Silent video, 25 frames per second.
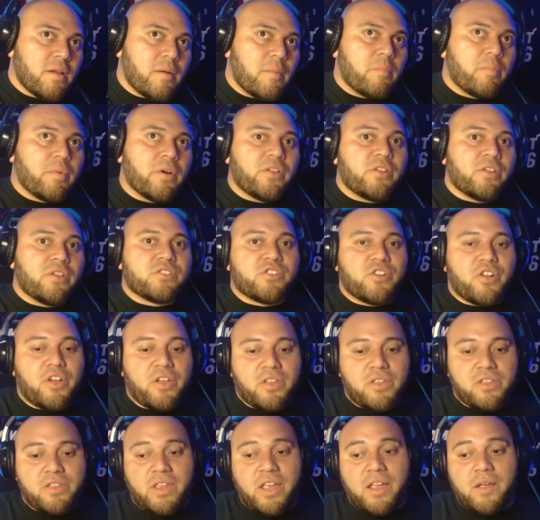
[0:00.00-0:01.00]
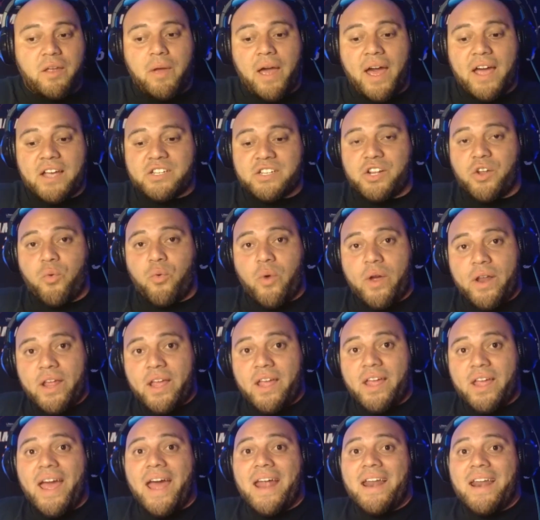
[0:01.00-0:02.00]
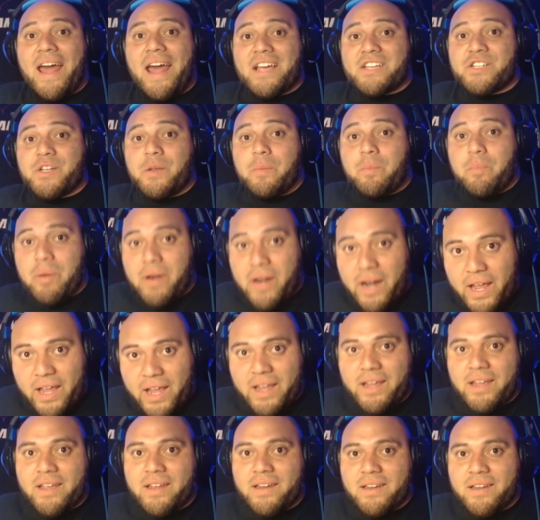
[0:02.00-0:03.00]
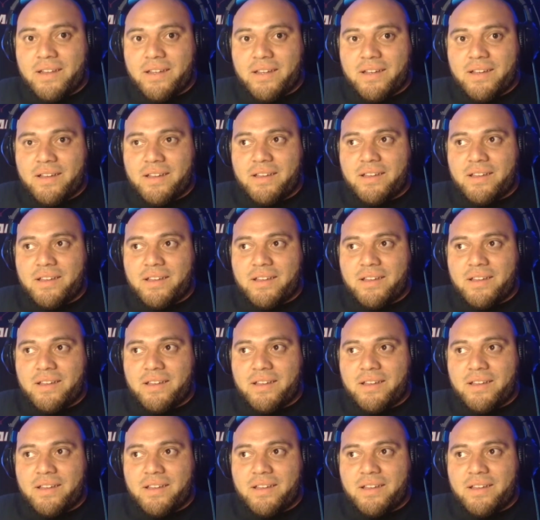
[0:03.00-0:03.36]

but there's another thing actually winning and actually playing